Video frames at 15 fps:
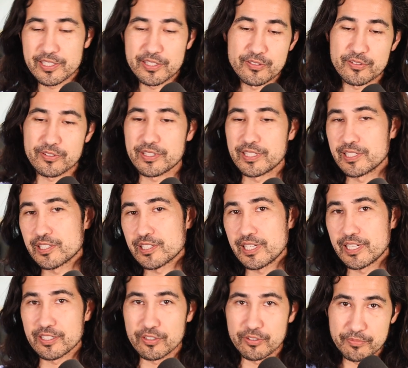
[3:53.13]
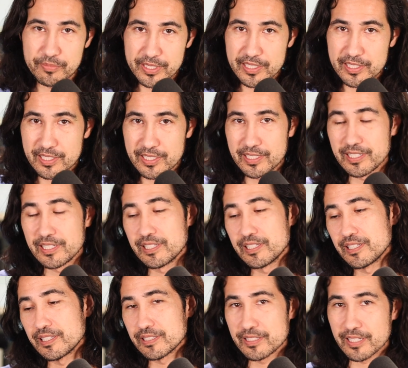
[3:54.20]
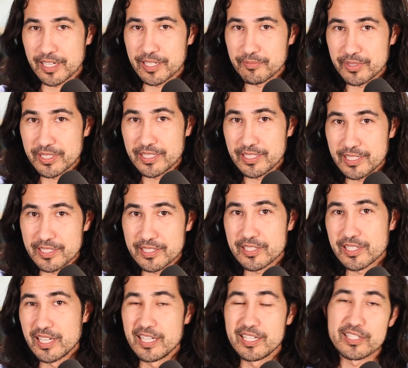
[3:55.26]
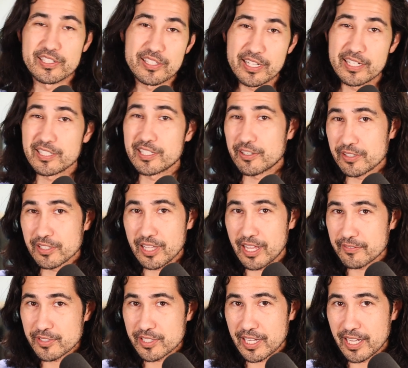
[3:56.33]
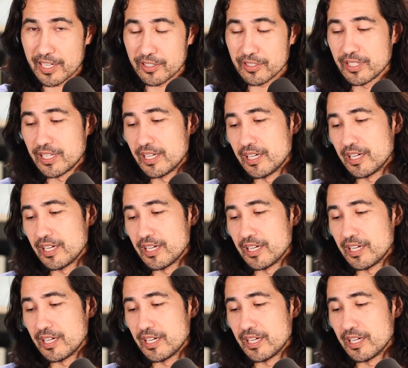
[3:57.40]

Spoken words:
these are things like obesity, diabetes, sedentary lifestyle.